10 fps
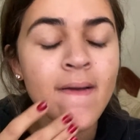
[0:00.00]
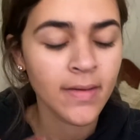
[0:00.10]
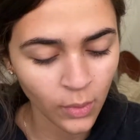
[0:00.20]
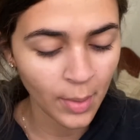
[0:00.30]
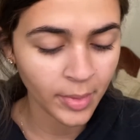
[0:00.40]

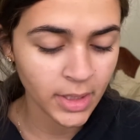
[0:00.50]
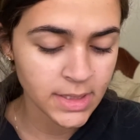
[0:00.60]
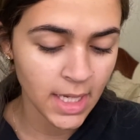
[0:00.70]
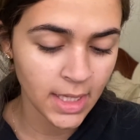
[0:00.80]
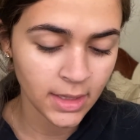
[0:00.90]
I'm gonna
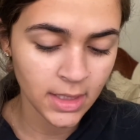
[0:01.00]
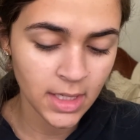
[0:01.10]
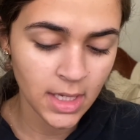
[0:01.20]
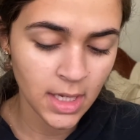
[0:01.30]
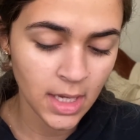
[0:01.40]
take
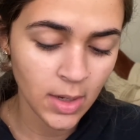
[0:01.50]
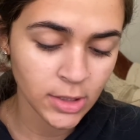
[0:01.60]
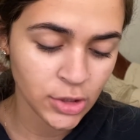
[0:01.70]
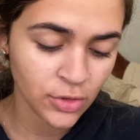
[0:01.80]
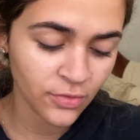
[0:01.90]
the
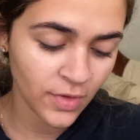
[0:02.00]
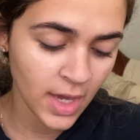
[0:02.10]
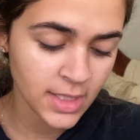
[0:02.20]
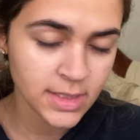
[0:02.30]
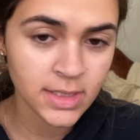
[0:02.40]
Too Faced